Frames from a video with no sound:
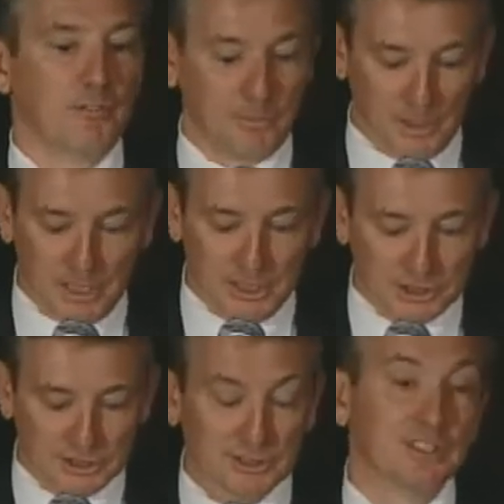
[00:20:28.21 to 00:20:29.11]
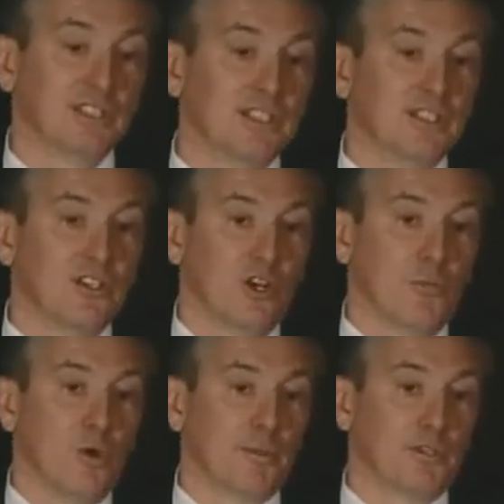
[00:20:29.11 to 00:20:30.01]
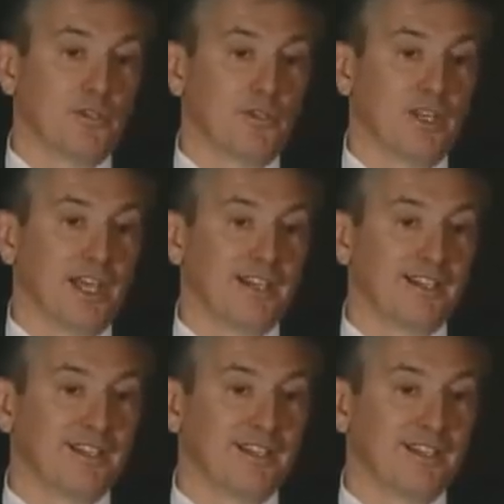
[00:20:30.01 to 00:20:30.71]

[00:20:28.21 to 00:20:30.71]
repercussions, are more apt to do that.